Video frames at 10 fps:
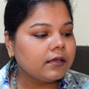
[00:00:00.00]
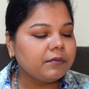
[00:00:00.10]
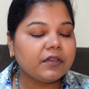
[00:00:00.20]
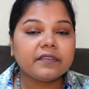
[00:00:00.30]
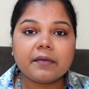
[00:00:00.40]

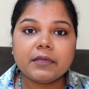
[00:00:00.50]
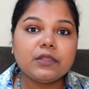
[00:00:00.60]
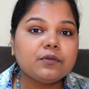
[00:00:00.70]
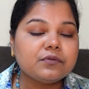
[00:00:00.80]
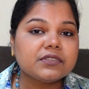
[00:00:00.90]
because I've
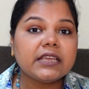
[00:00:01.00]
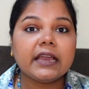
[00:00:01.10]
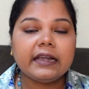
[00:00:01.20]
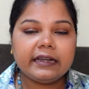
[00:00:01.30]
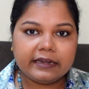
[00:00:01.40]
been using
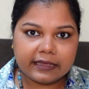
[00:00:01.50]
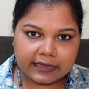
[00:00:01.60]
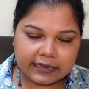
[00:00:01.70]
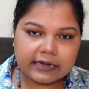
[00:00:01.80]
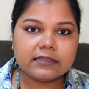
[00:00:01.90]

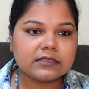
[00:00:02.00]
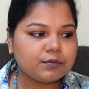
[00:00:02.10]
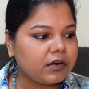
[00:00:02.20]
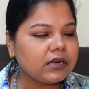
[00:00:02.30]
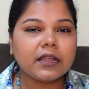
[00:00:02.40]
daily this
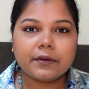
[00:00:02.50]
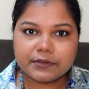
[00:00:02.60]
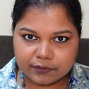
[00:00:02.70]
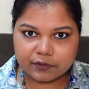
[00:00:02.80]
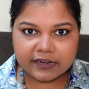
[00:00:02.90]
product. Now
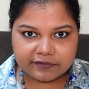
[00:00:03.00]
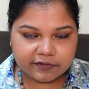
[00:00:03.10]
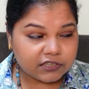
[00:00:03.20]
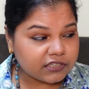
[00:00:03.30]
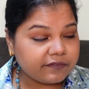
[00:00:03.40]
it's going to get
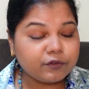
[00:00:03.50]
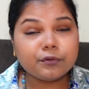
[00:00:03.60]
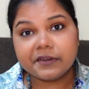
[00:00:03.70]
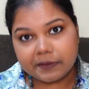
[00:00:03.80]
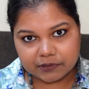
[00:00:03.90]
finished, I have
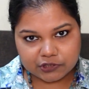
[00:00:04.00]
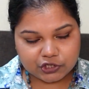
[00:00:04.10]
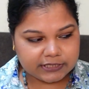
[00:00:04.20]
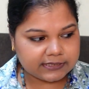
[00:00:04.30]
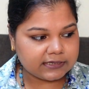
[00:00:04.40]
to
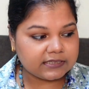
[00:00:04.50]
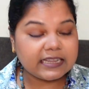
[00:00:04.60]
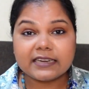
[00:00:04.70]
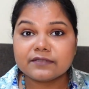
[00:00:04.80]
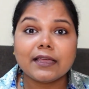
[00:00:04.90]
repurchase it.
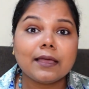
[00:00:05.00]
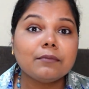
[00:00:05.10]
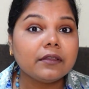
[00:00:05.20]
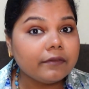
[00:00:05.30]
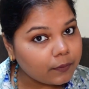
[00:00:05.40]
That is why
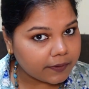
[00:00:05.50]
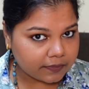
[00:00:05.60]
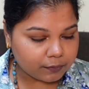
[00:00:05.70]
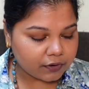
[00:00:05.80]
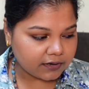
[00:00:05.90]
I'm
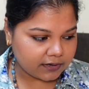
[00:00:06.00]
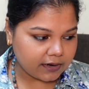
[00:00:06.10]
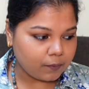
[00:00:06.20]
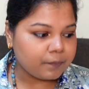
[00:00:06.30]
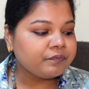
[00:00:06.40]
reviewing the product
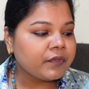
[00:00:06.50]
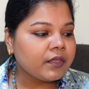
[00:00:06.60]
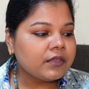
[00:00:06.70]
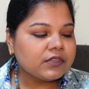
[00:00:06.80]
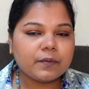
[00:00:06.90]
now.
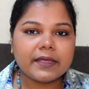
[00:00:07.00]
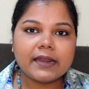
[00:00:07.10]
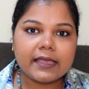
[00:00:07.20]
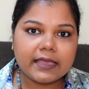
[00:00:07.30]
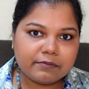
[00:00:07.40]
So when
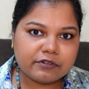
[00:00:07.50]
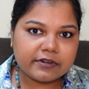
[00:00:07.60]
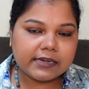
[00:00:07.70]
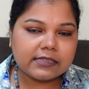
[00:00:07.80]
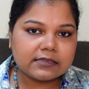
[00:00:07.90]
I came to
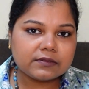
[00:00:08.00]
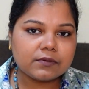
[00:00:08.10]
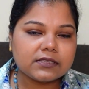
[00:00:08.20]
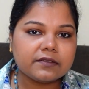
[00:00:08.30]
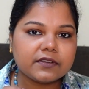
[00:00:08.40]
Delhi, this
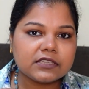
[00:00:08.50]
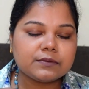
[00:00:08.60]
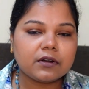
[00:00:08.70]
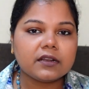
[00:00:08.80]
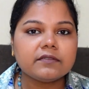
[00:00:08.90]
was the
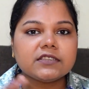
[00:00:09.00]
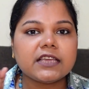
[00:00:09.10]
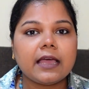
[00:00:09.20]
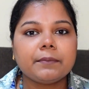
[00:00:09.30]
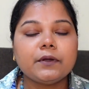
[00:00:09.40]
first product which
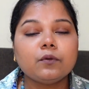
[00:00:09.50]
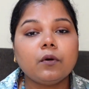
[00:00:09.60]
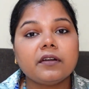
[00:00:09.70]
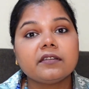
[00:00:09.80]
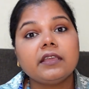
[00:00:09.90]
I happened to
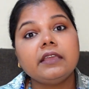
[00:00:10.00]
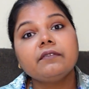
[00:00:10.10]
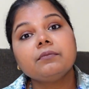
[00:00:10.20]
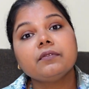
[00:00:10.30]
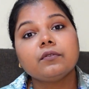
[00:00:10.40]
order
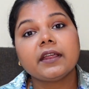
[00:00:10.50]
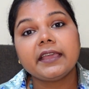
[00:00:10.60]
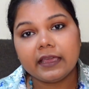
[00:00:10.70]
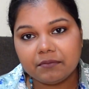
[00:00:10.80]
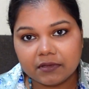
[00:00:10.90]
even before I
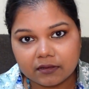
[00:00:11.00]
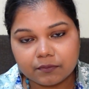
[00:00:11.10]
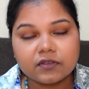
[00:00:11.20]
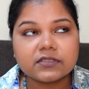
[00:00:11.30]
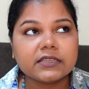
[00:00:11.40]
came here,
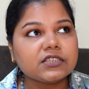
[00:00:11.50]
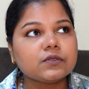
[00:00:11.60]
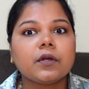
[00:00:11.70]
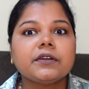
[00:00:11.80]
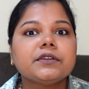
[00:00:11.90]
because I
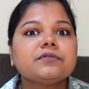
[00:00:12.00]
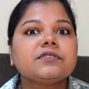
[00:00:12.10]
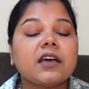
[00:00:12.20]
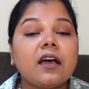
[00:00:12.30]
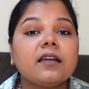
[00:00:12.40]
just wanted to
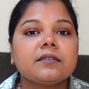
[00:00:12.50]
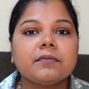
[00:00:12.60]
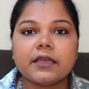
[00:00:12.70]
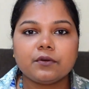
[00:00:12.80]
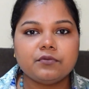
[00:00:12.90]
start
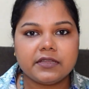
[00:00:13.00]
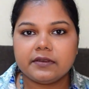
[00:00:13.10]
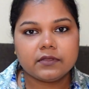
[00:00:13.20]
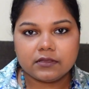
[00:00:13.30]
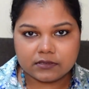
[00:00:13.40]
my
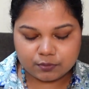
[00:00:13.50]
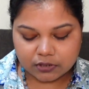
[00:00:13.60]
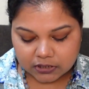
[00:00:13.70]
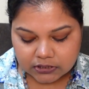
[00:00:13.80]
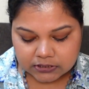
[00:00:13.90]
routine with this
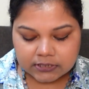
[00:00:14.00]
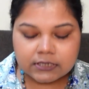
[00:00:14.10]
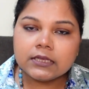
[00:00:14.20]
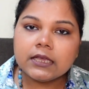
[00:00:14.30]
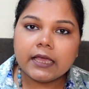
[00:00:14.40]
product,
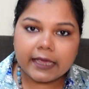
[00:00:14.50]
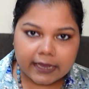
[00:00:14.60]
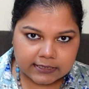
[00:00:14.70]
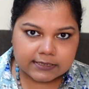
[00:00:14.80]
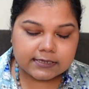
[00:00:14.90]

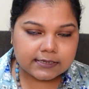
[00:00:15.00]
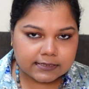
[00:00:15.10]
and